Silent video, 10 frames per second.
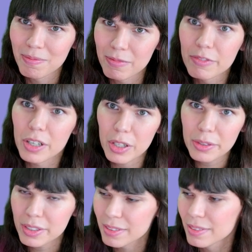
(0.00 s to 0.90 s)

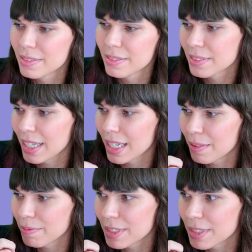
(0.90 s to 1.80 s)
photos
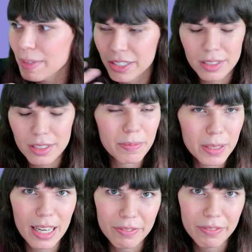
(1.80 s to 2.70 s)
to make sure that
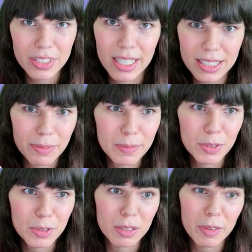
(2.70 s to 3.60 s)
I emphasize that people
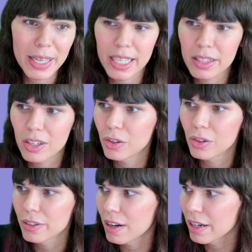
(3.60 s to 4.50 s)
should be making their
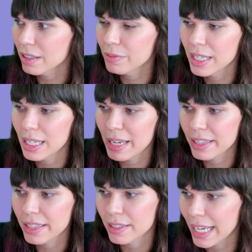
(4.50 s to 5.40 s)
own art when they make
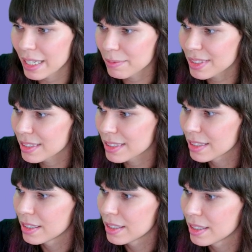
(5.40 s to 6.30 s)
their games.
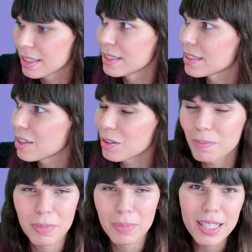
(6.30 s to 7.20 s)
So,
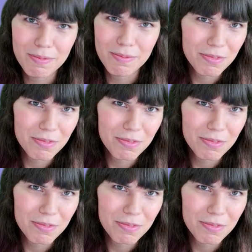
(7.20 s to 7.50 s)
but for